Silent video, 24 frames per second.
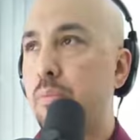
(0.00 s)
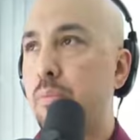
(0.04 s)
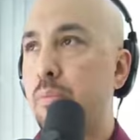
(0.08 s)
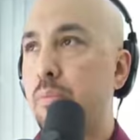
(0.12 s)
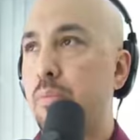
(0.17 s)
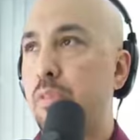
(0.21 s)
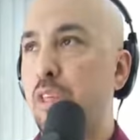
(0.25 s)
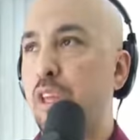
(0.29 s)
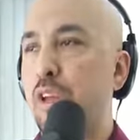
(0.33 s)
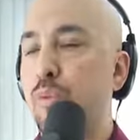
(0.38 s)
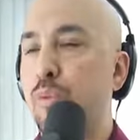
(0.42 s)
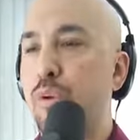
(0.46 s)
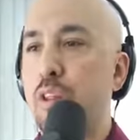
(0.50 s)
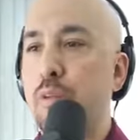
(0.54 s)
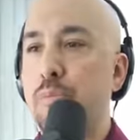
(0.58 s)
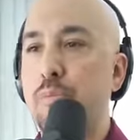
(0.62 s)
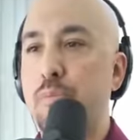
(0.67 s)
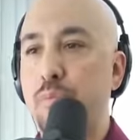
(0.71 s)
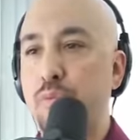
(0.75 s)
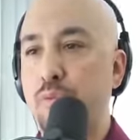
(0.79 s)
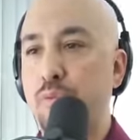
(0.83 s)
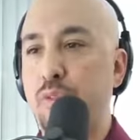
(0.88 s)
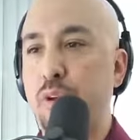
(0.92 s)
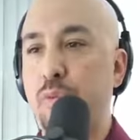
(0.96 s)
the, real,
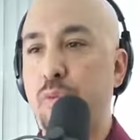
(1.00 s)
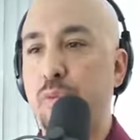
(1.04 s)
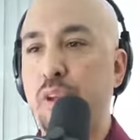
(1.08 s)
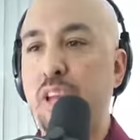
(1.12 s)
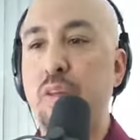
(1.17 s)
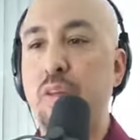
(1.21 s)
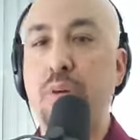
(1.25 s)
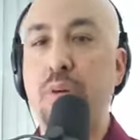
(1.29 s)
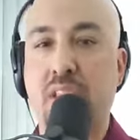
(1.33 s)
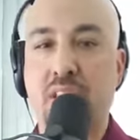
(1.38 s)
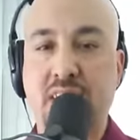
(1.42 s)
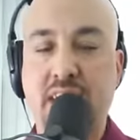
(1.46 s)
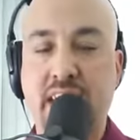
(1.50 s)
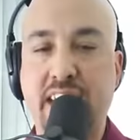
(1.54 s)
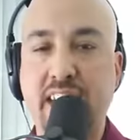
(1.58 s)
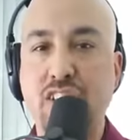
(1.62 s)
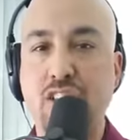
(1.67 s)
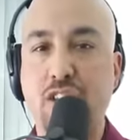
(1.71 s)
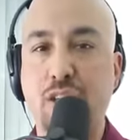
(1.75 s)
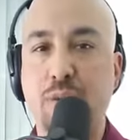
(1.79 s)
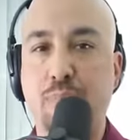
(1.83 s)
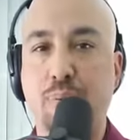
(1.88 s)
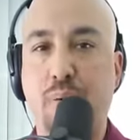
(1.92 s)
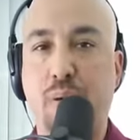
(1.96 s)
the
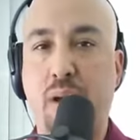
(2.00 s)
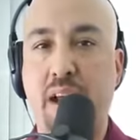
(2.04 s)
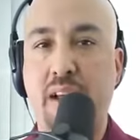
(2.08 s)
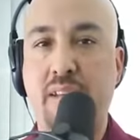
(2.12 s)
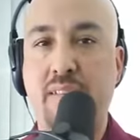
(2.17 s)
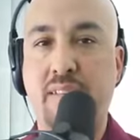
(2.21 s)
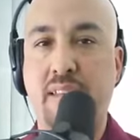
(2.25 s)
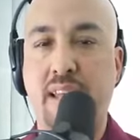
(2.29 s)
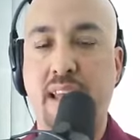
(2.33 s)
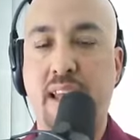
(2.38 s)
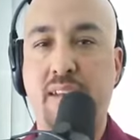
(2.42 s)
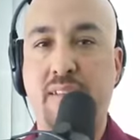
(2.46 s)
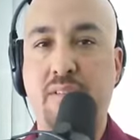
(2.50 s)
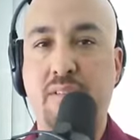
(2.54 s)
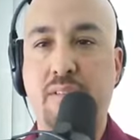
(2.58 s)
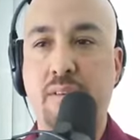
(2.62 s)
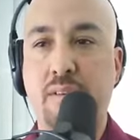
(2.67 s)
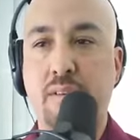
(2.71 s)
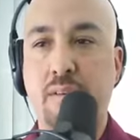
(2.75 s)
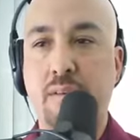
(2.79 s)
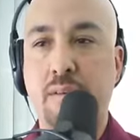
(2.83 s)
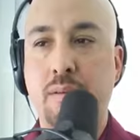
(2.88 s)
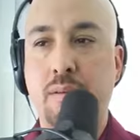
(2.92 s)
rehabilitation process,